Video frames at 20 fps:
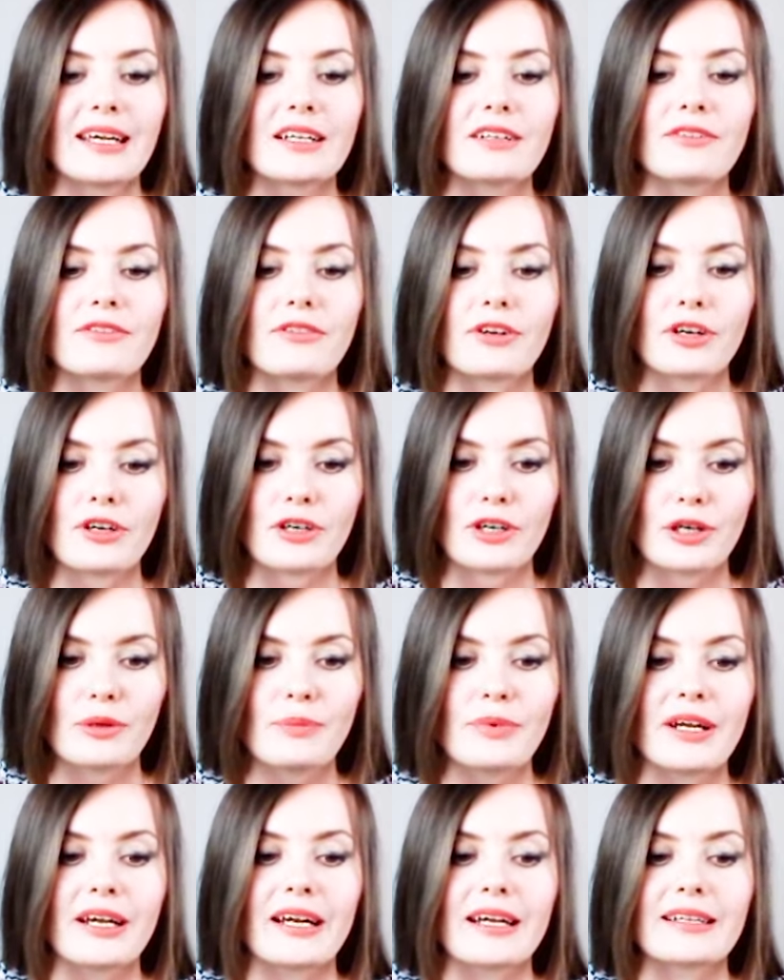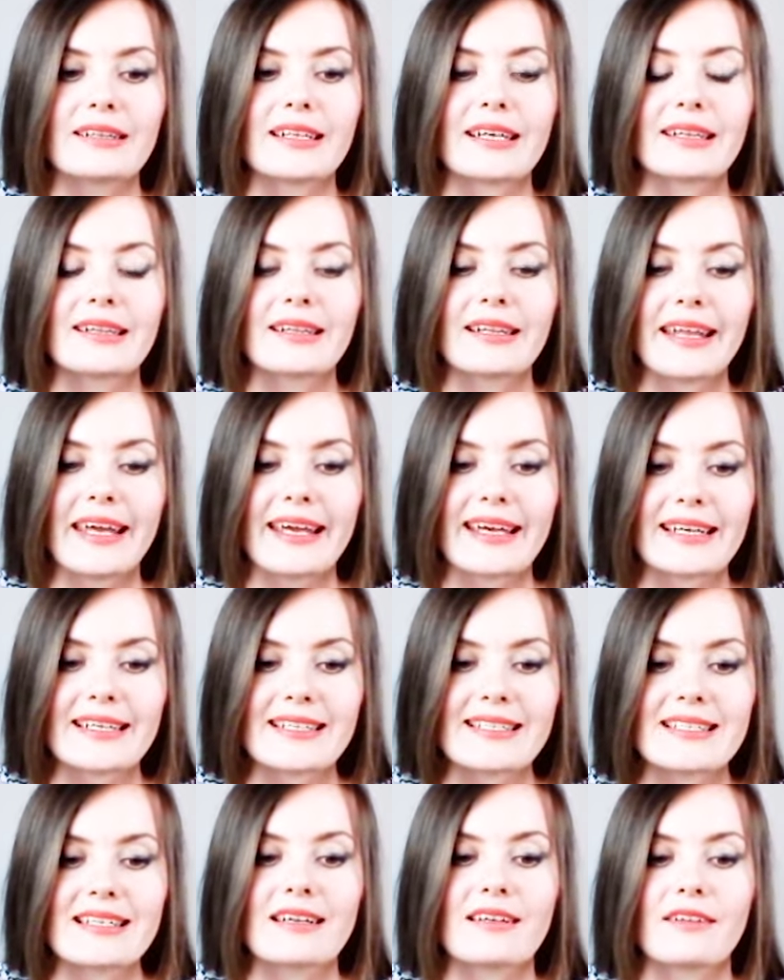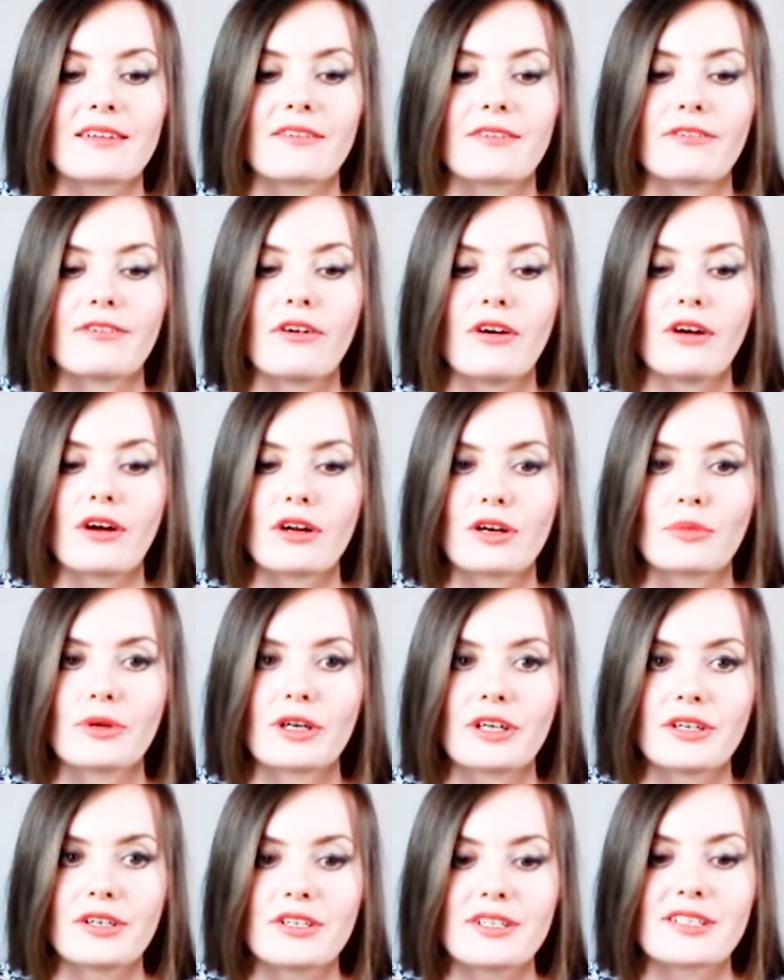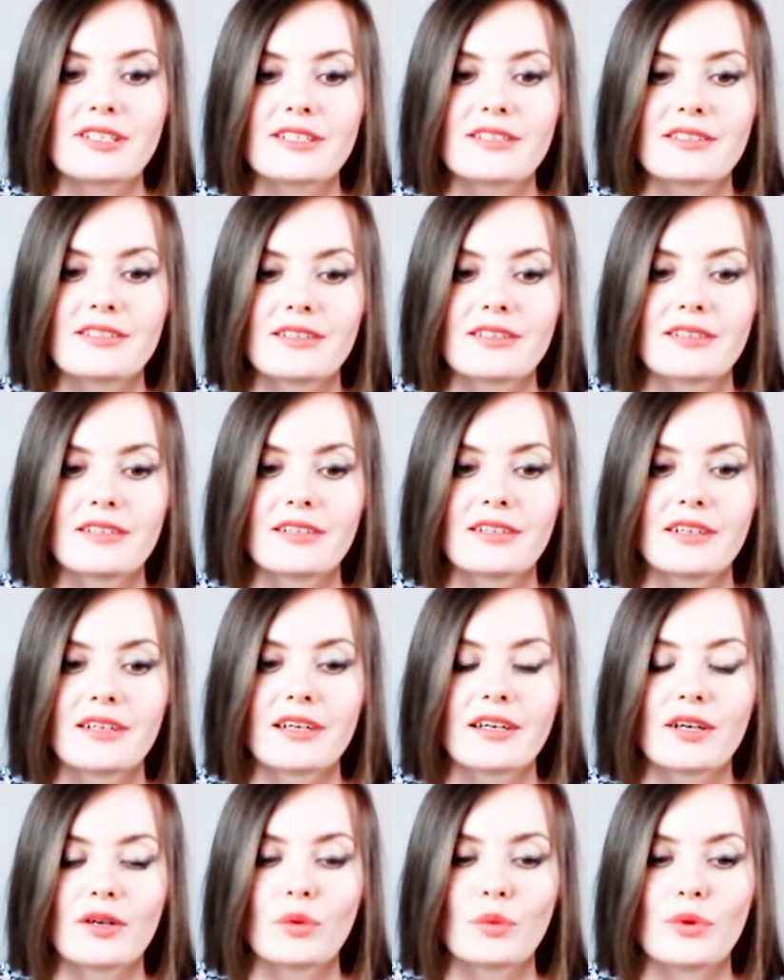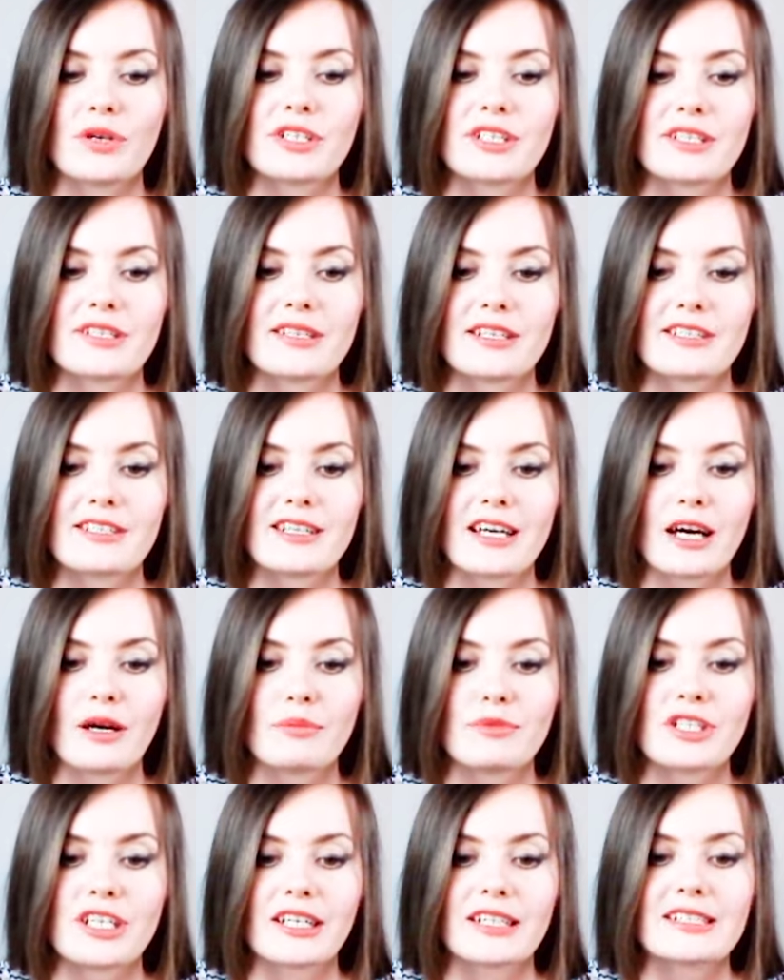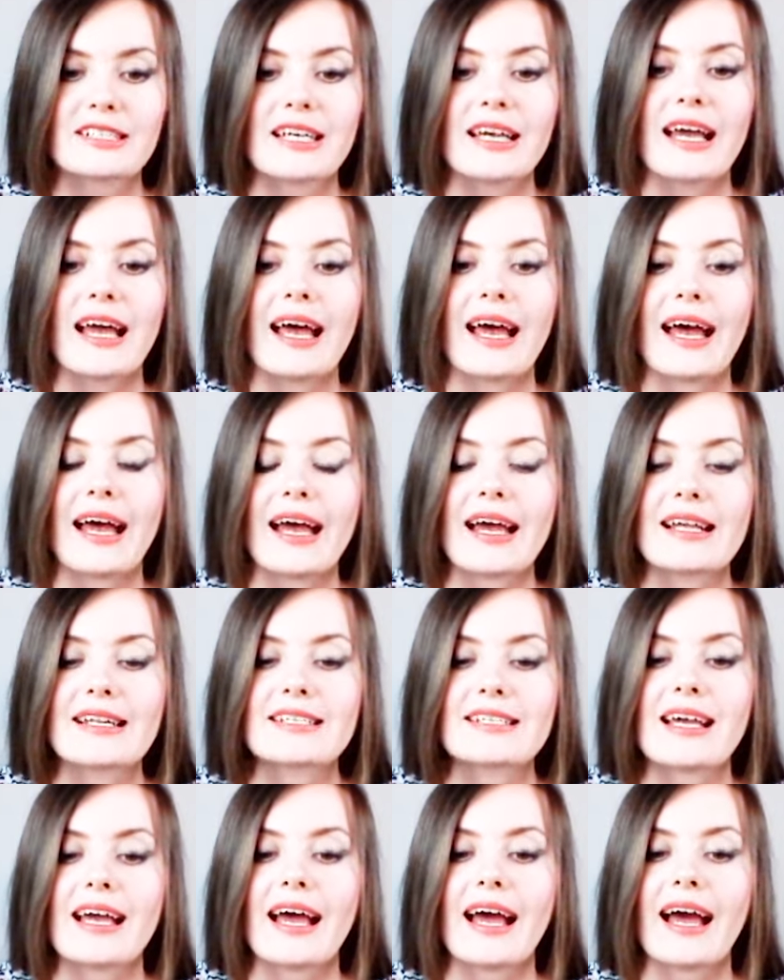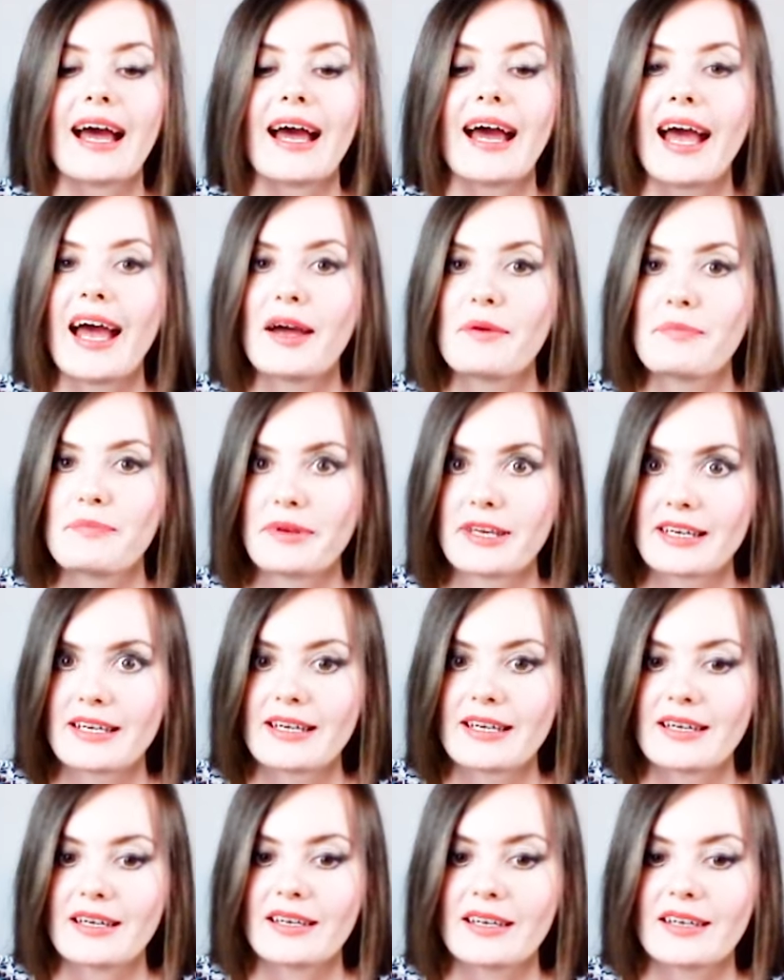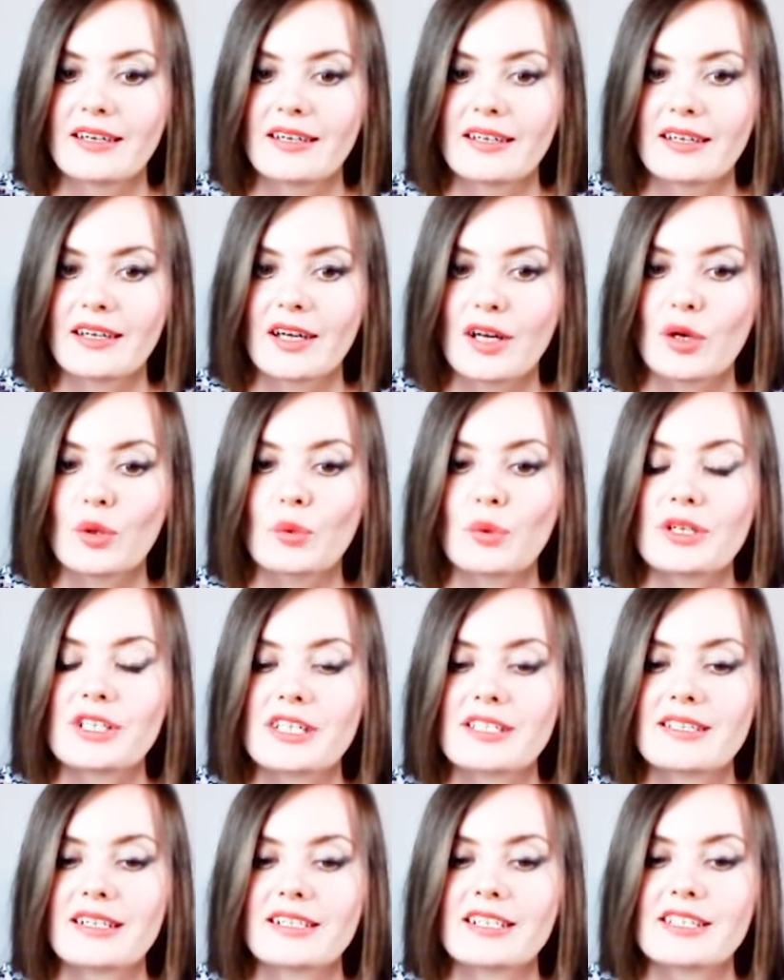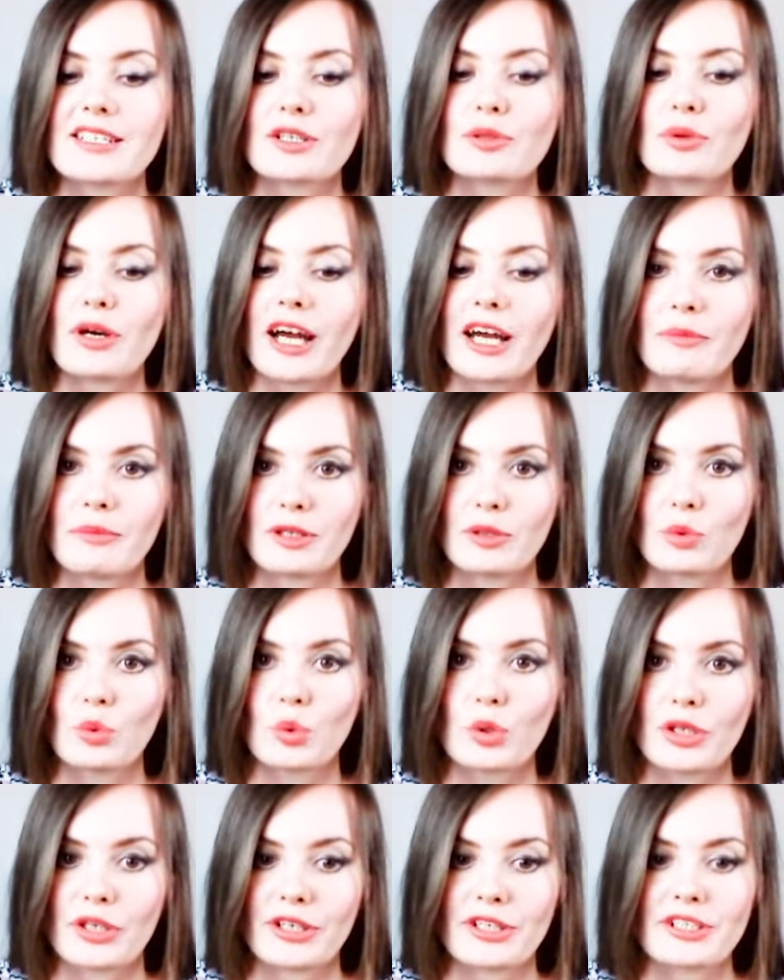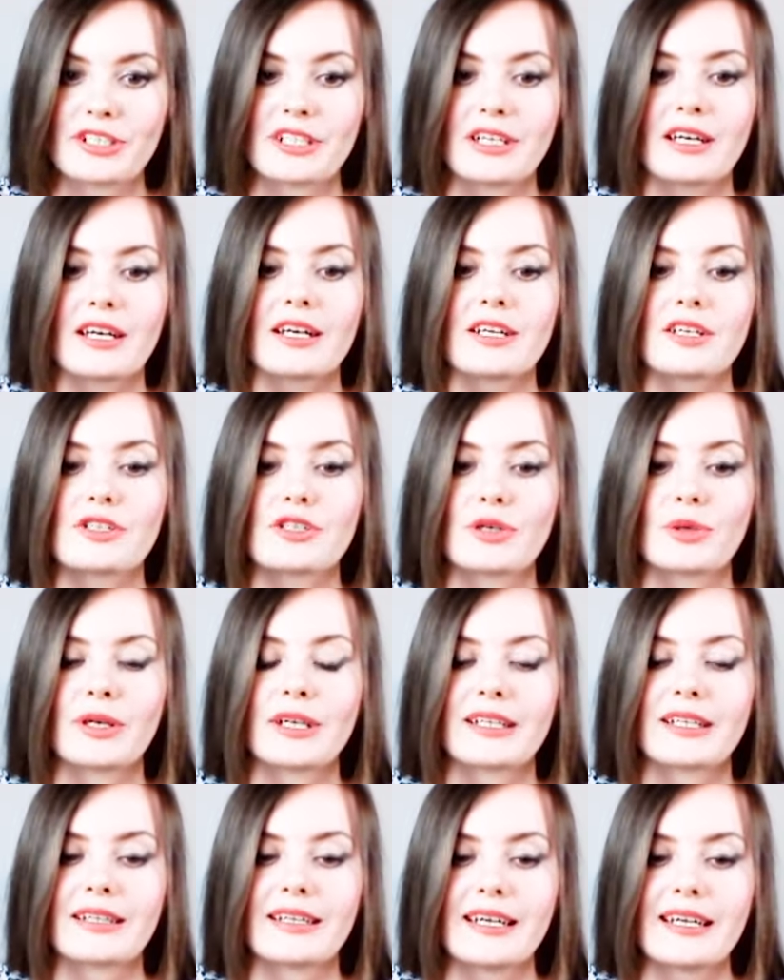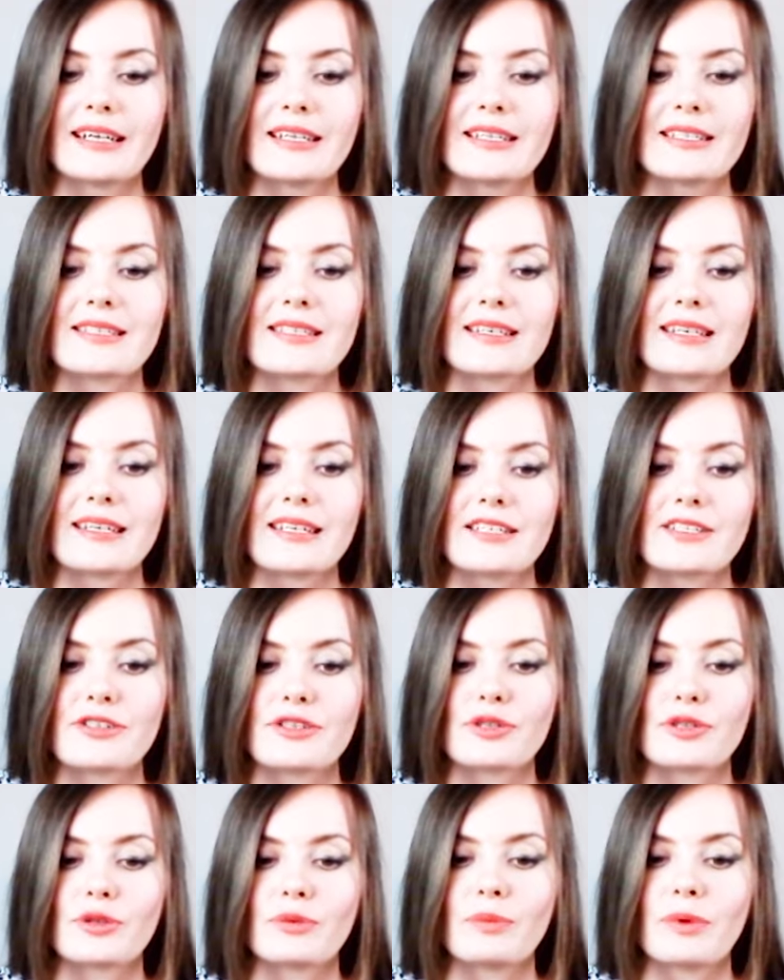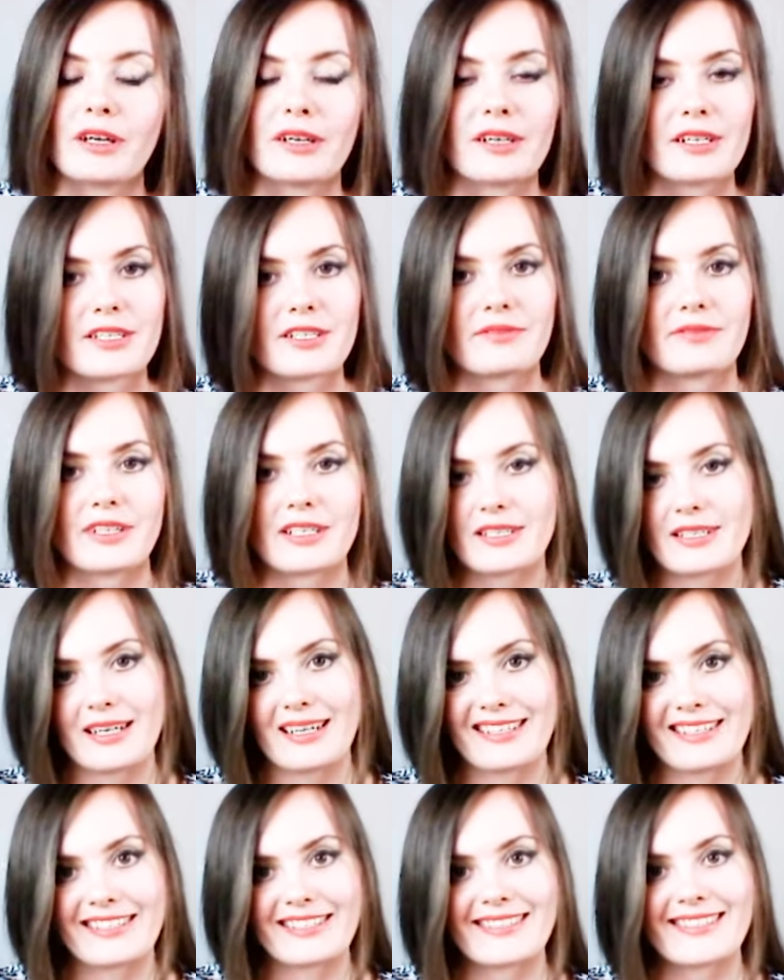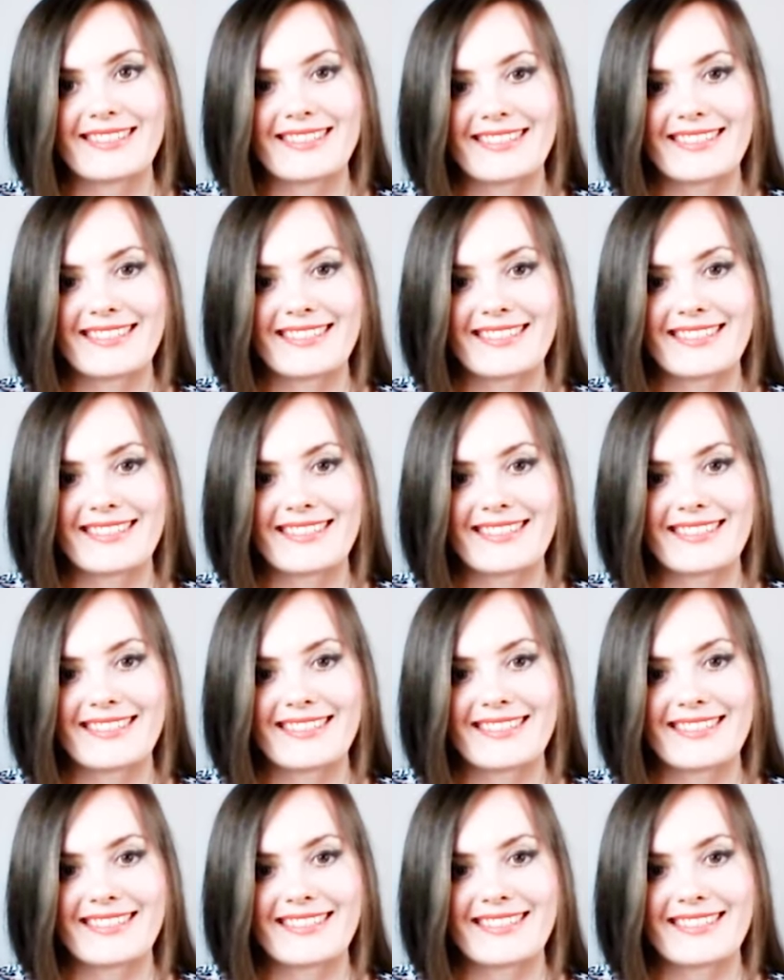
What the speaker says: verb that links farmers, which is the subject, and happy, which is the describing word. So it links these two parts of the sentence.